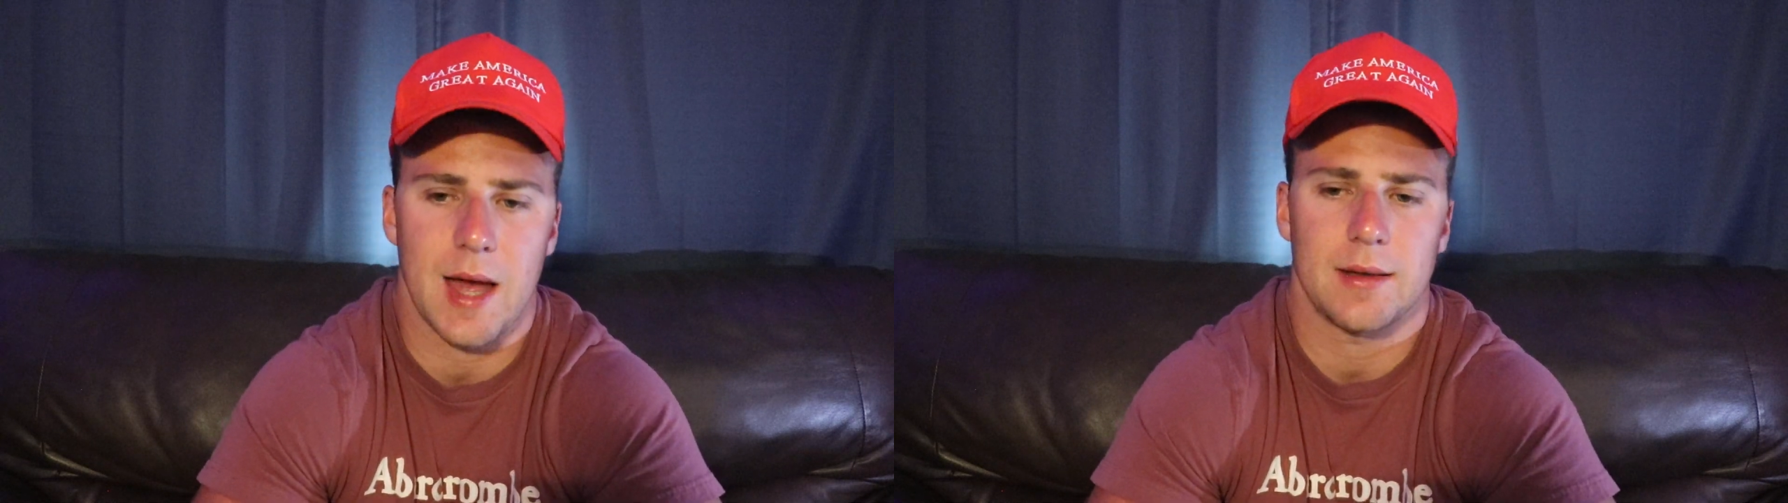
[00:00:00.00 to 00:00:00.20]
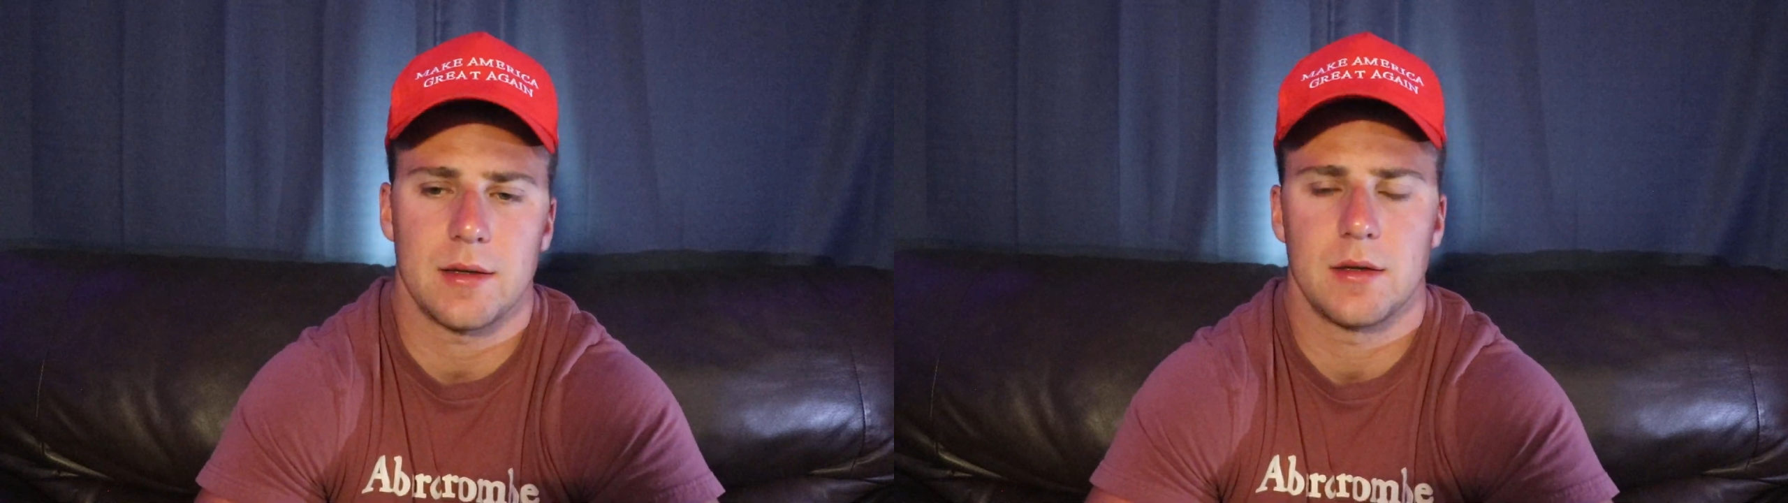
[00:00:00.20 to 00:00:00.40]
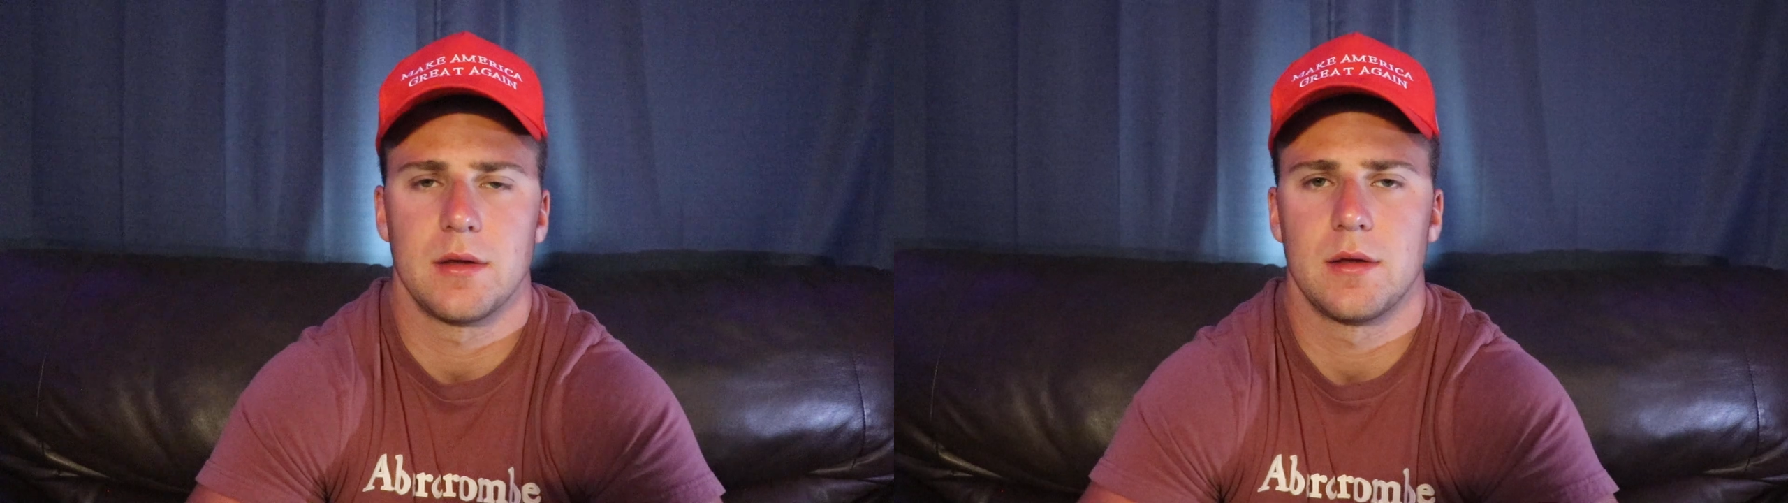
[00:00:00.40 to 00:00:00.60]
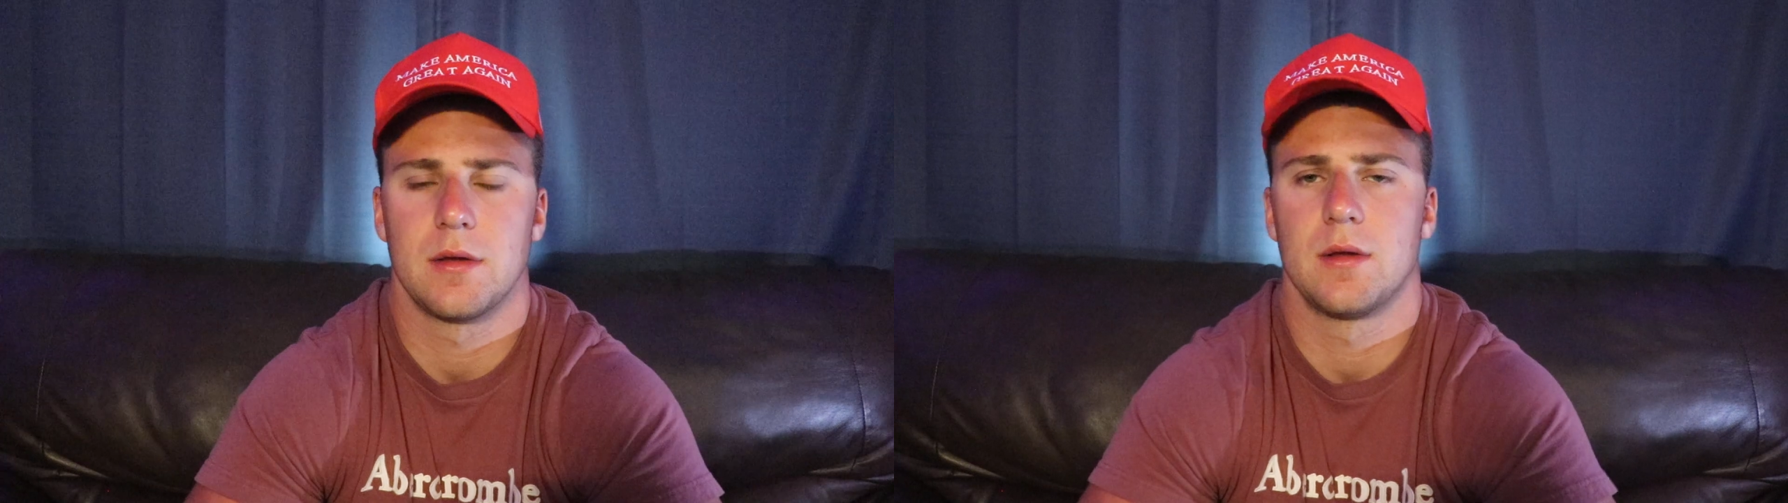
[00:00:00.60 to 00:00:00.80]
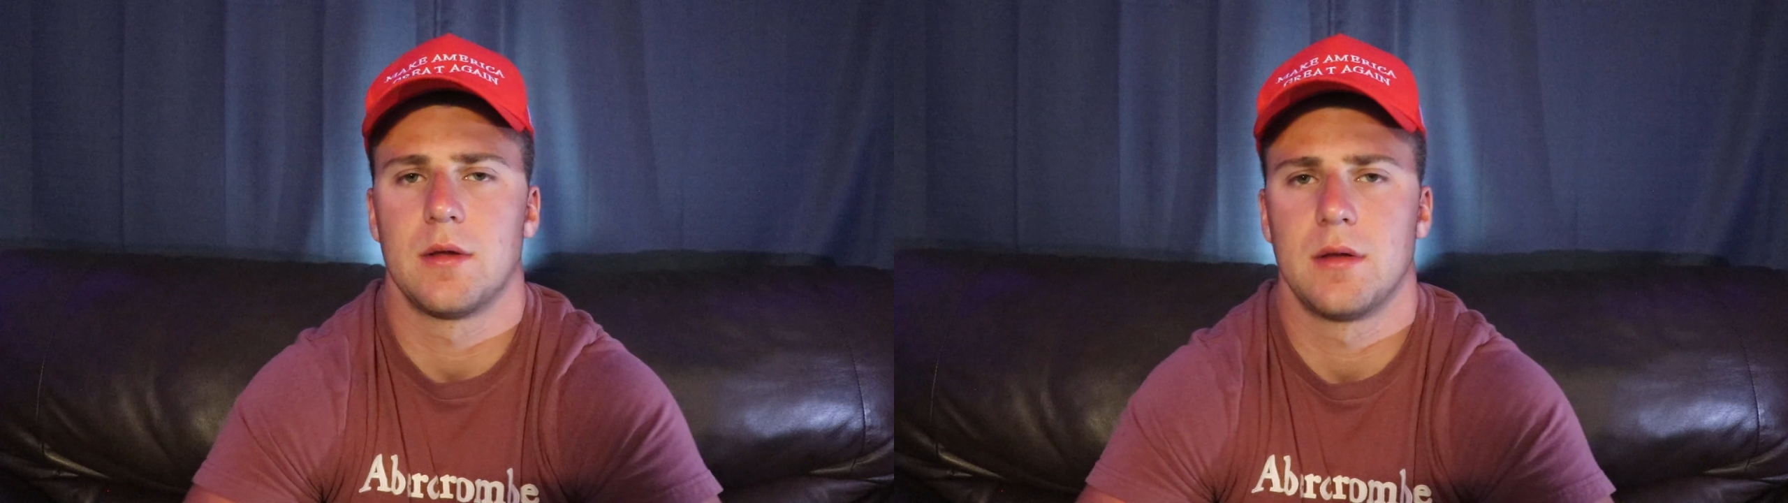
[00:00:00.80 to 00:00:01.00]
that.
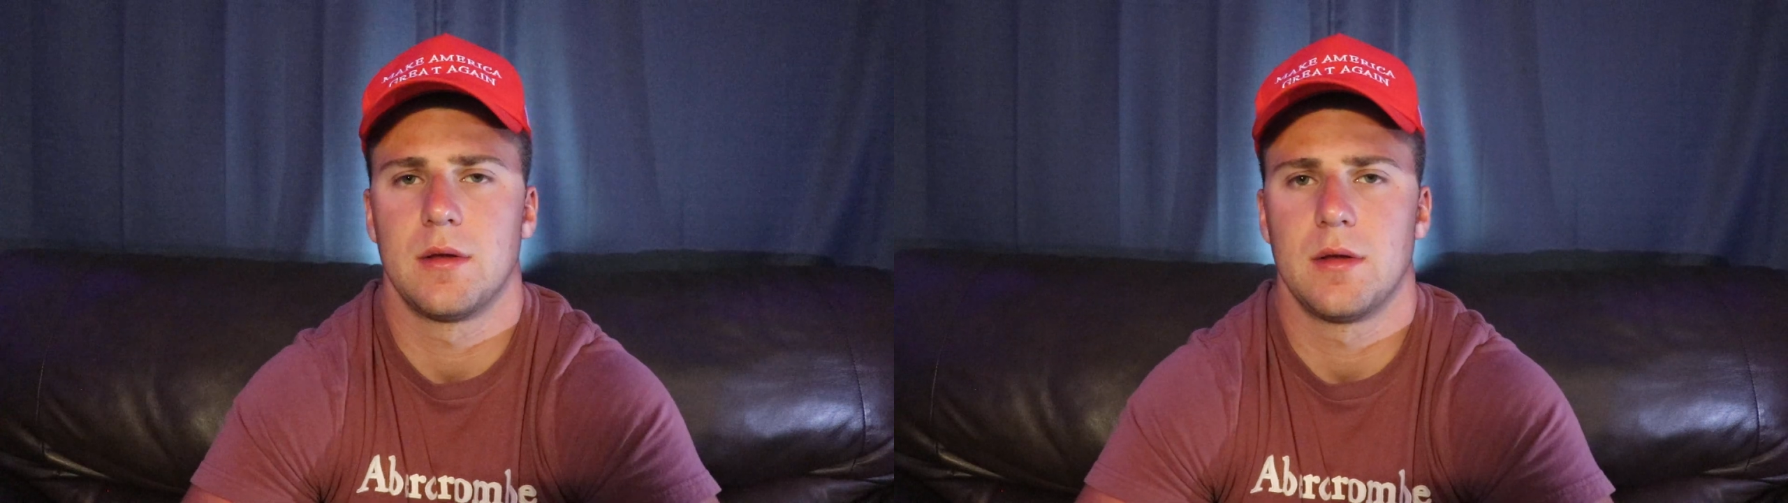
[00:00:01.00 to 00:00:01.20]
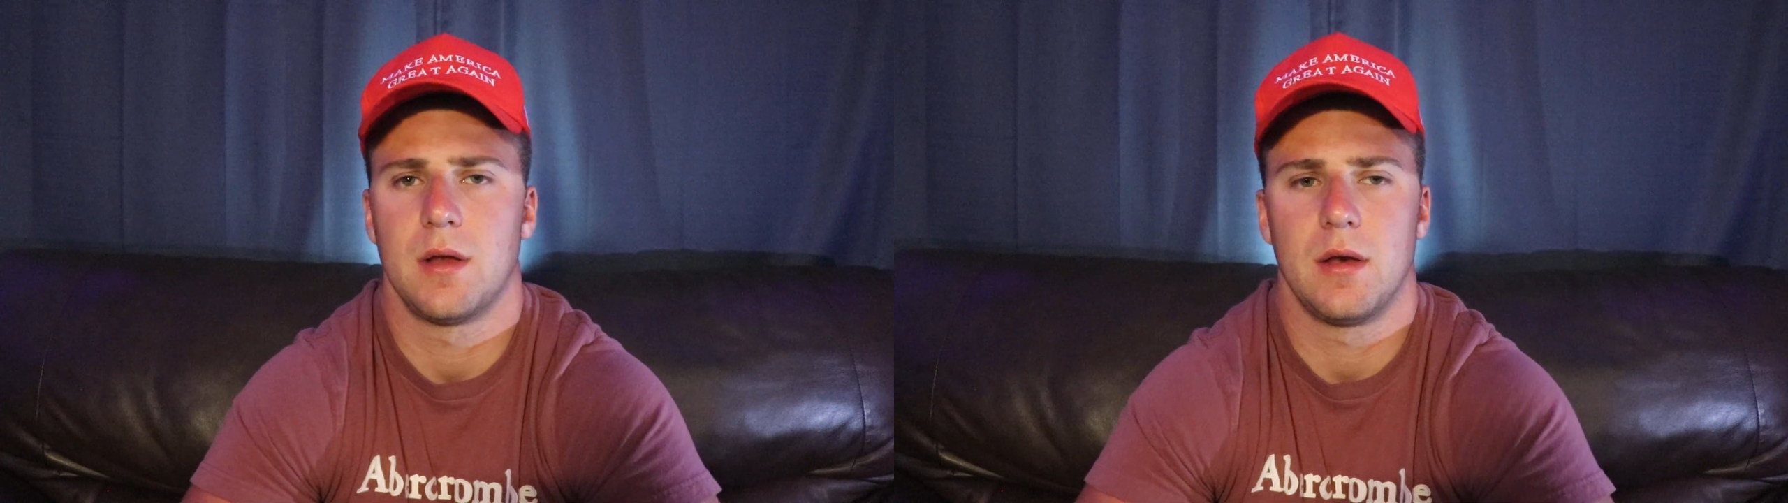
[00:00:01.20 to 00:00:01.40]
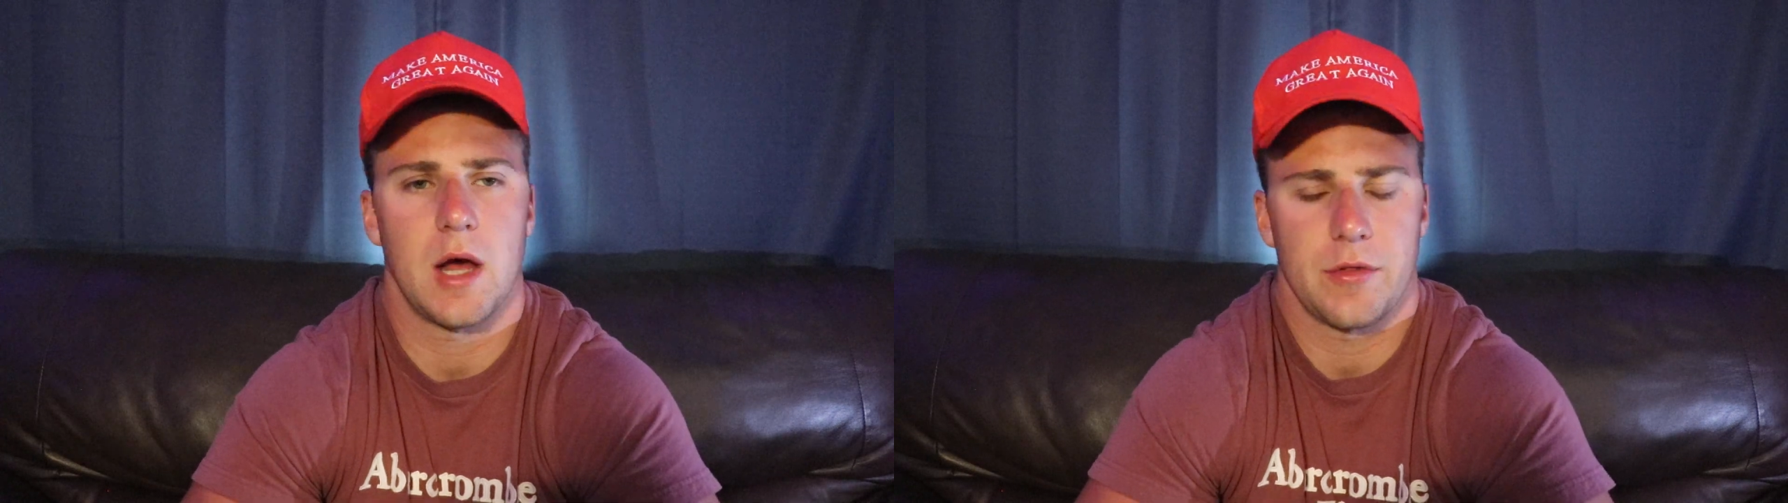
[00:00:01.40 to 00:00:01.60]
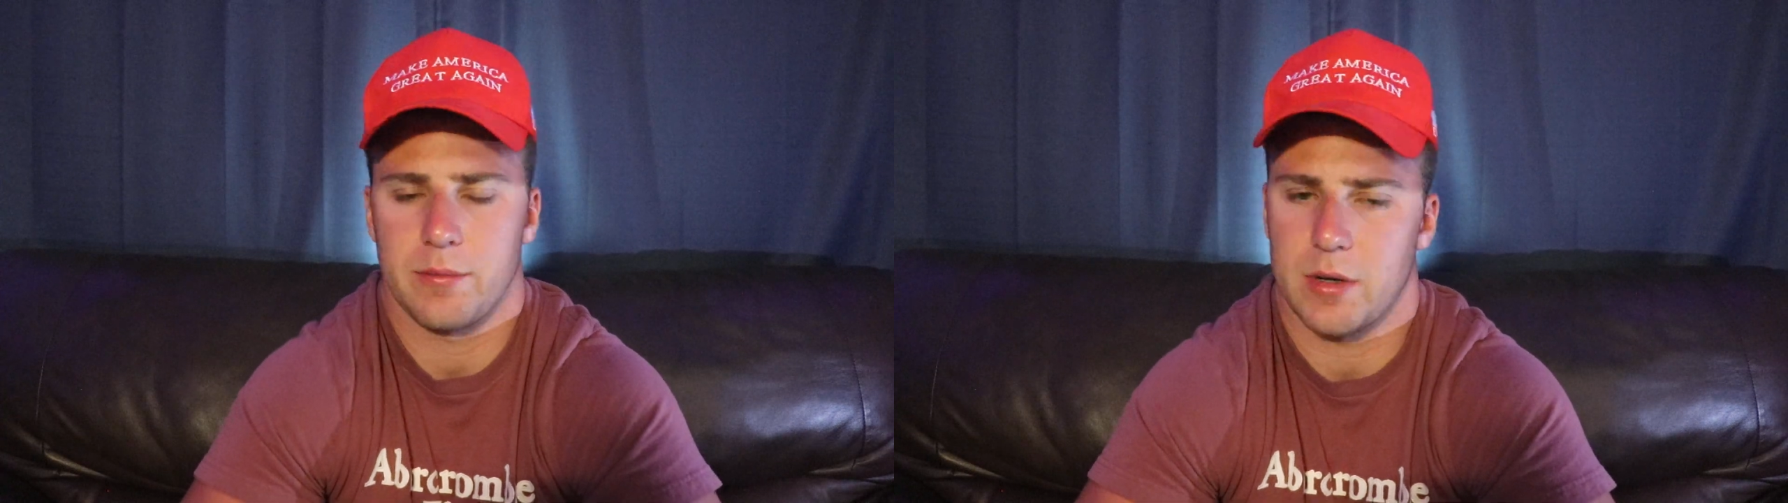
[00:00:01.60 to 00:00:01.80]
Nothing